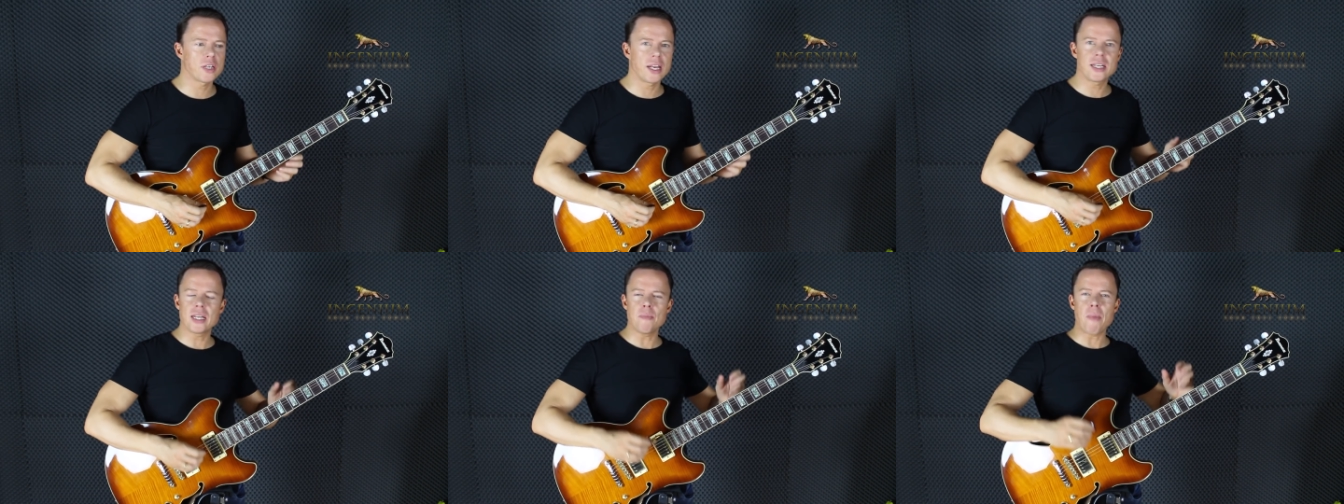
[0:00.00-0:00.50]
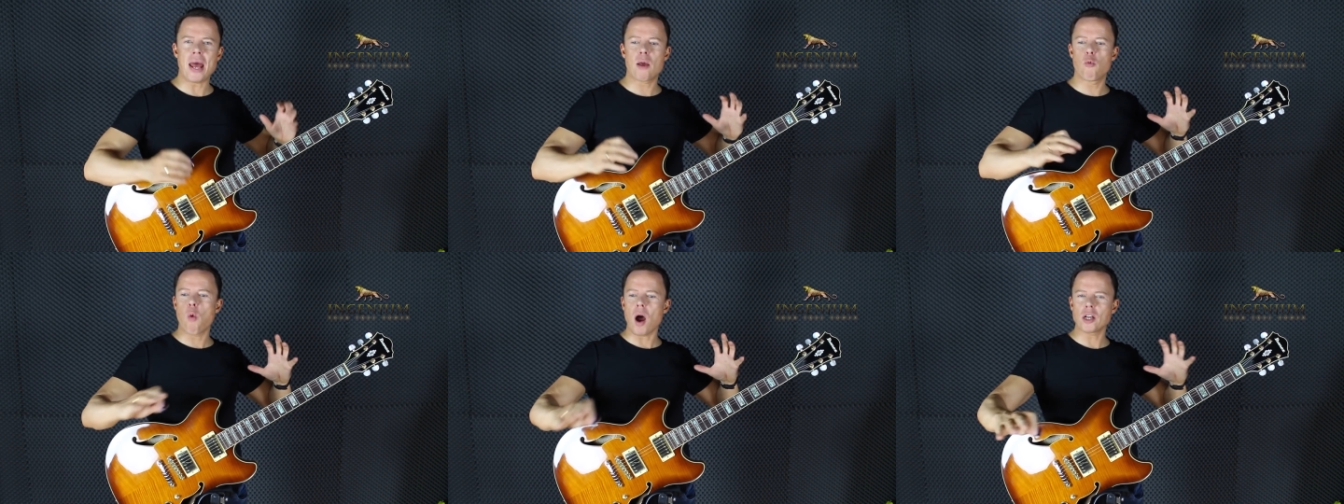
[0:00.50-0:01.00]
and it didn't matter
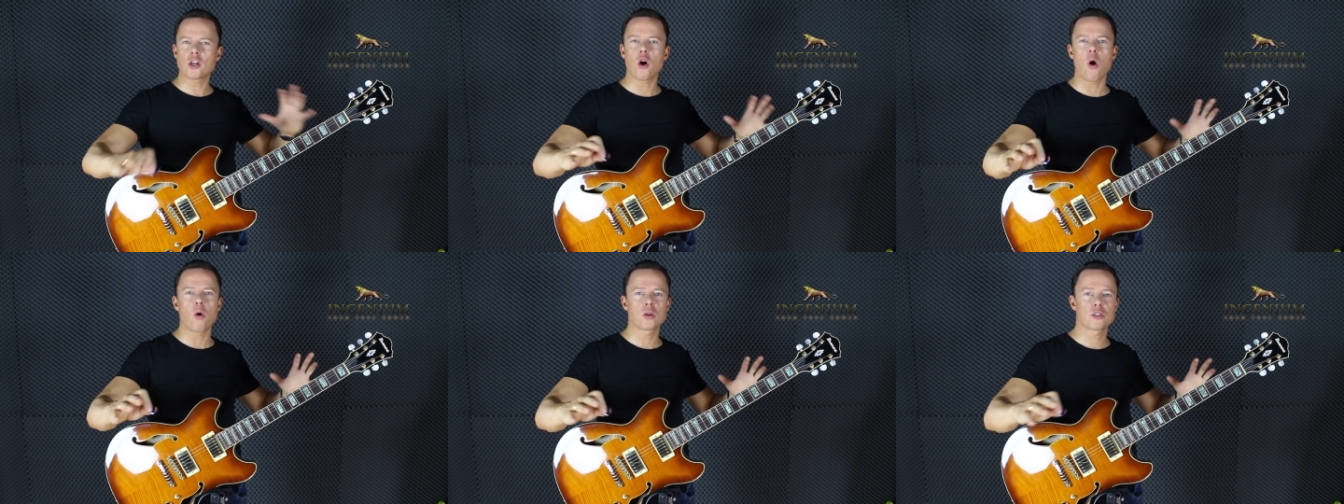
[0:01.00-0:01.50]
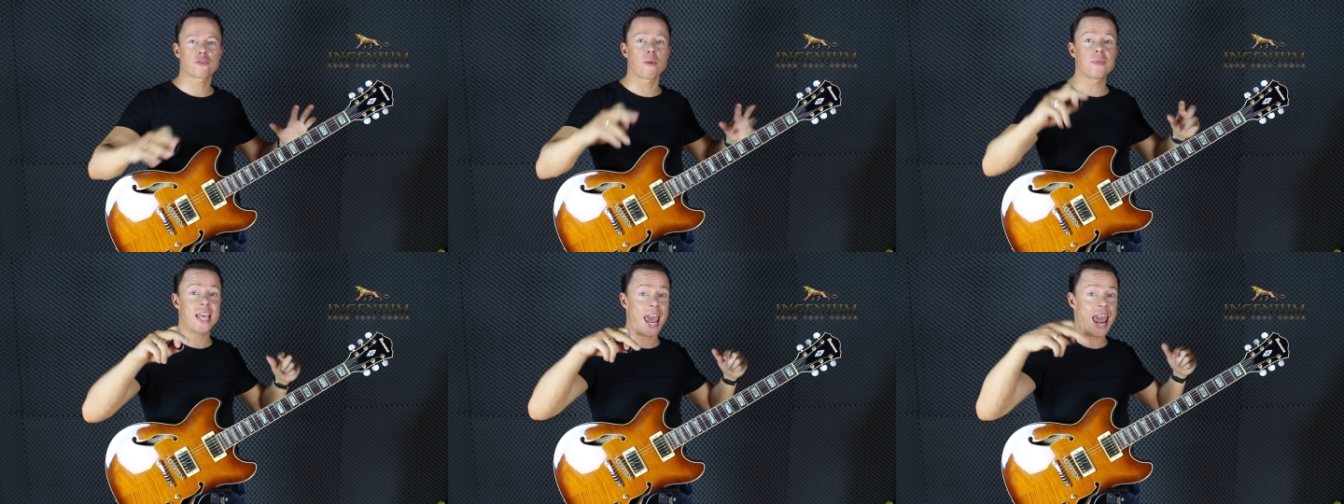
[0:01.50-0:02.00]
what chords
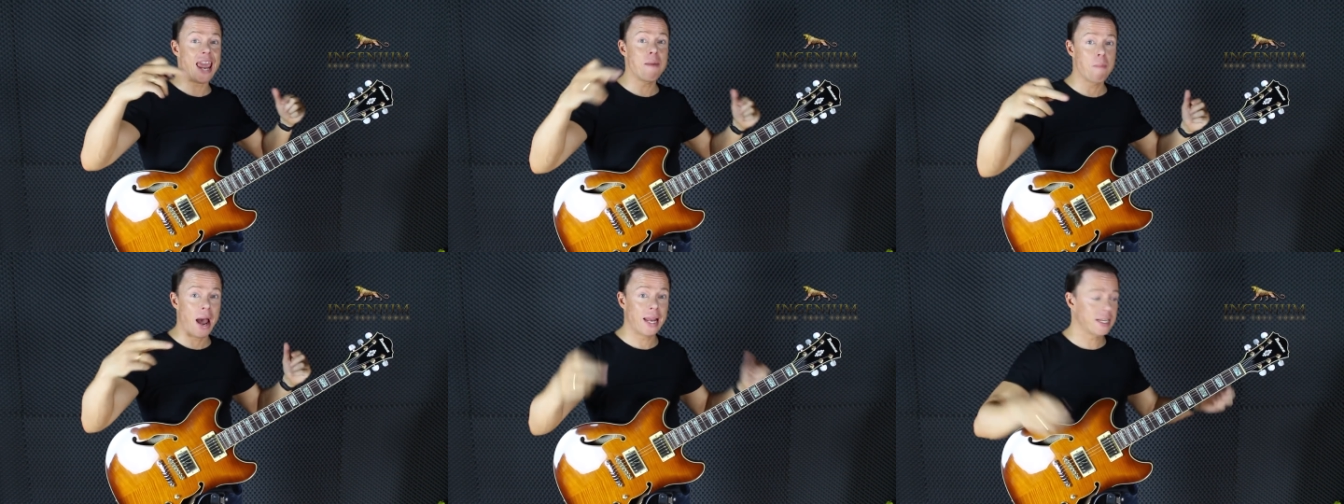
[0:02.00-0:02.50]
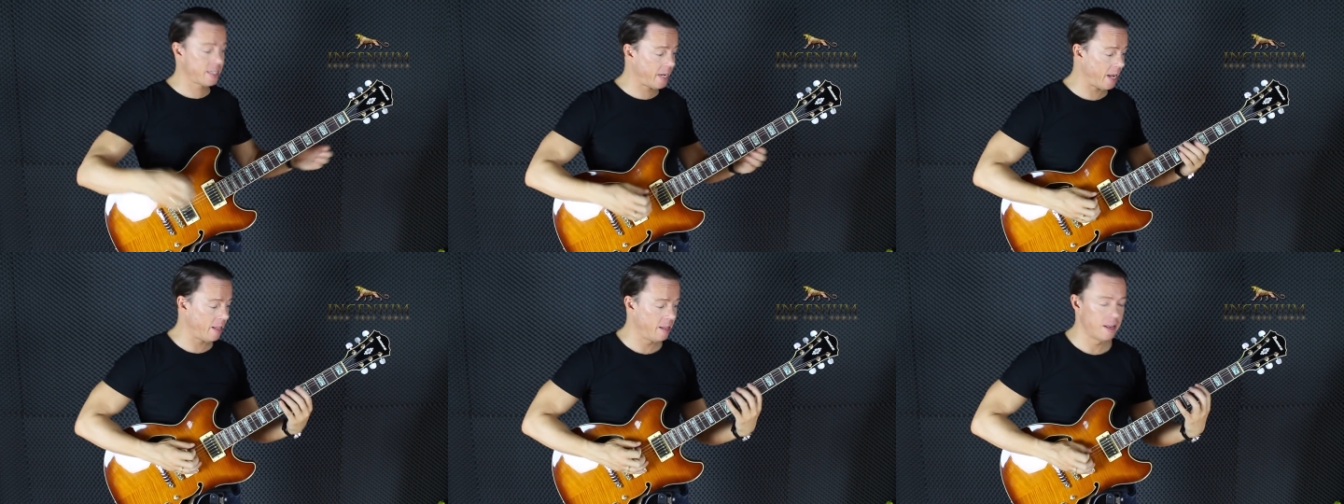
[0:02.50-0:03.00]
from the A minor
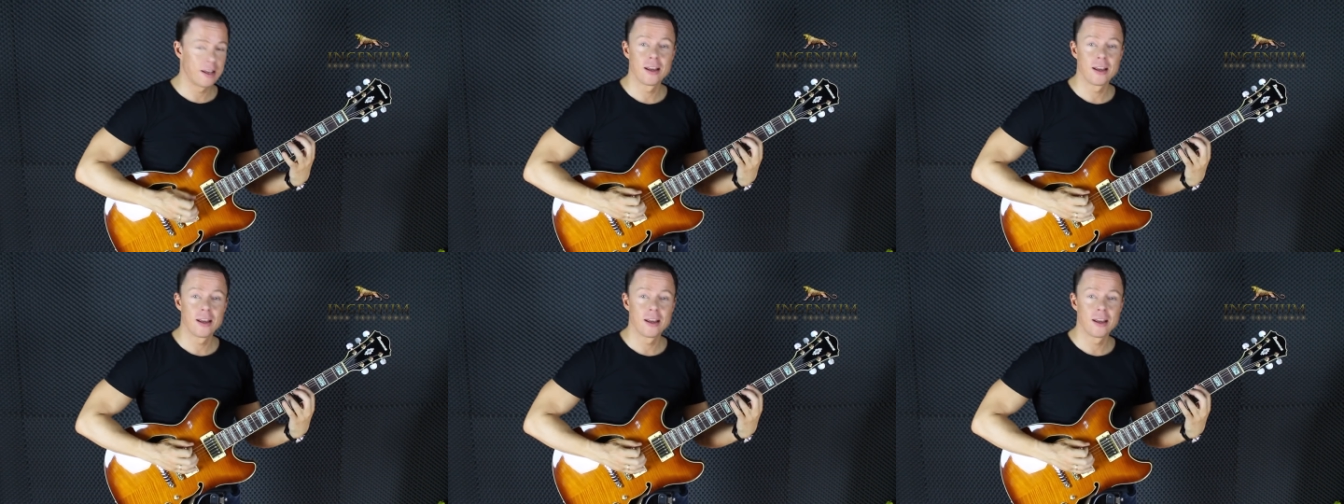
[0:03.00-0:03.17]
scale